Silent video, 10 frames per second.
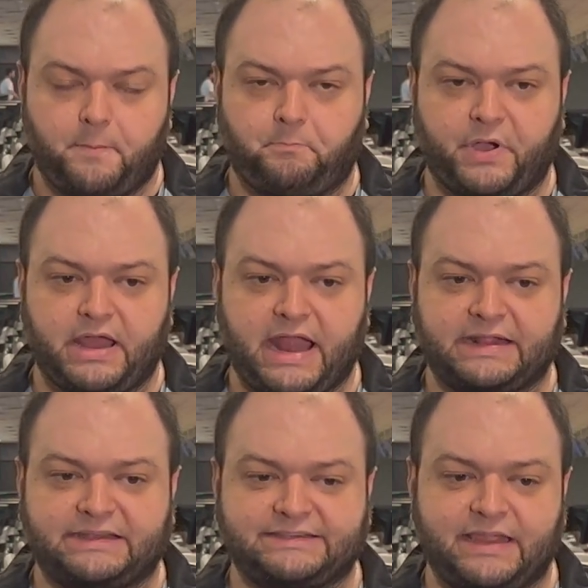but
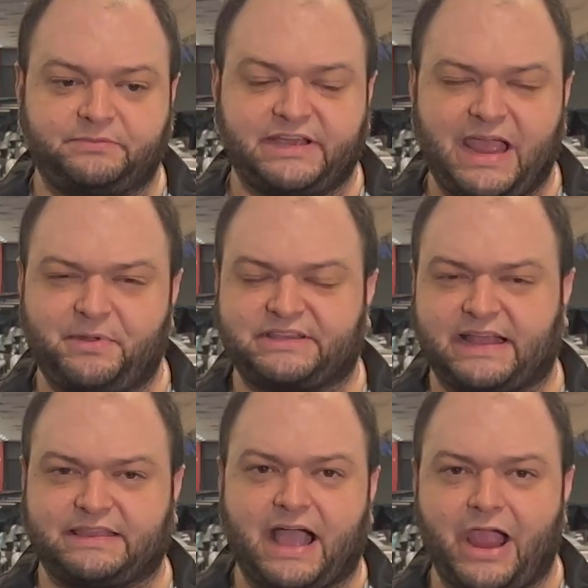at the same time, it's
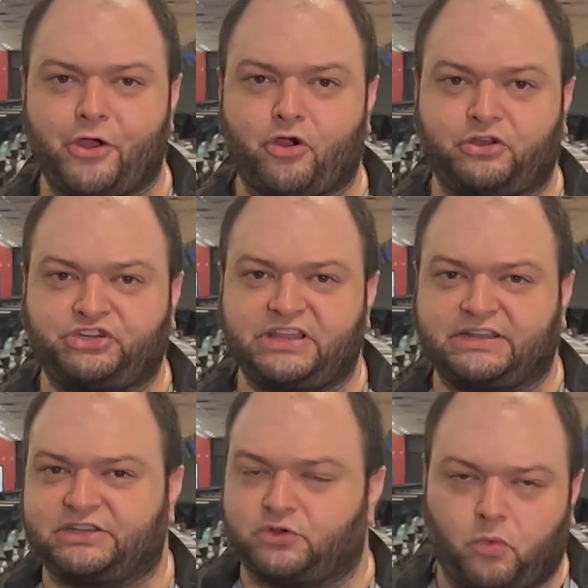got the higher RG that
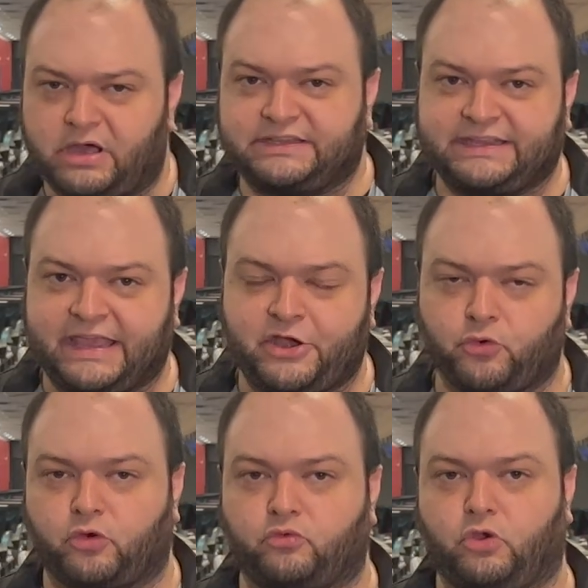doesn't want it to get
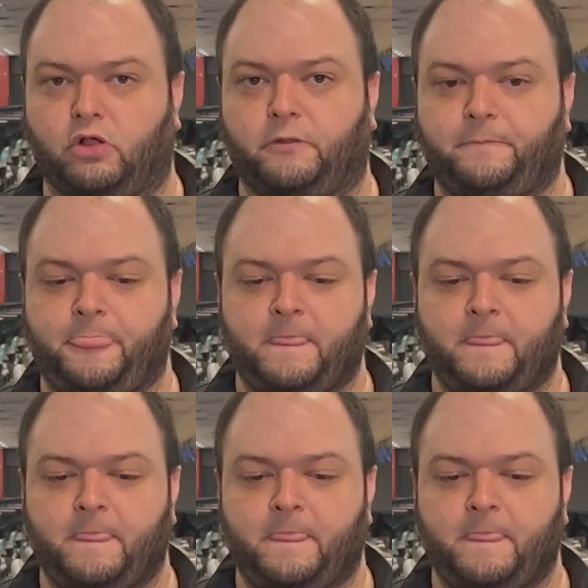into a roll.